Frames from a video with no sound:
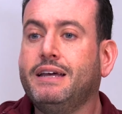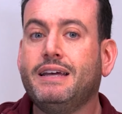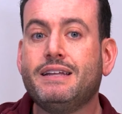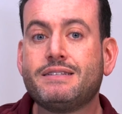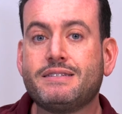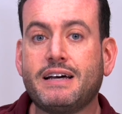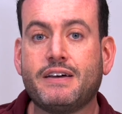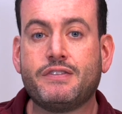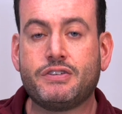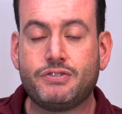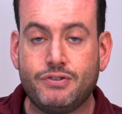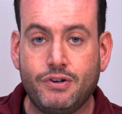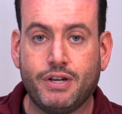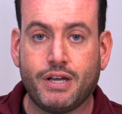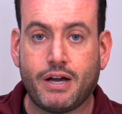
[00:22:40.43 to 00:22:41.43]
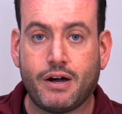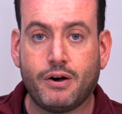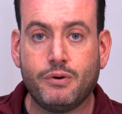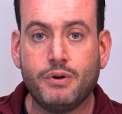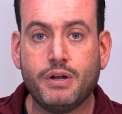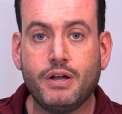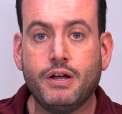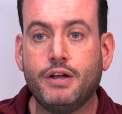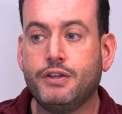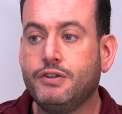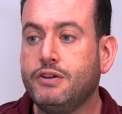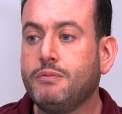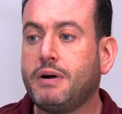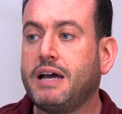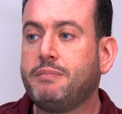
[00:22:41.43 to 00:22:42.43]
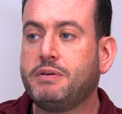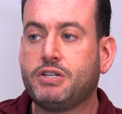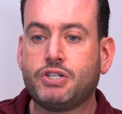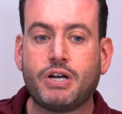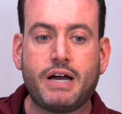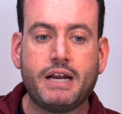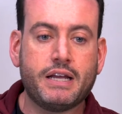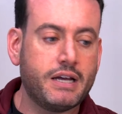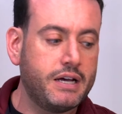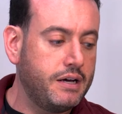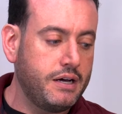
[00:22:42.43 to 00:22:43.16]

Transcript: Inside the studio, you might be shining a,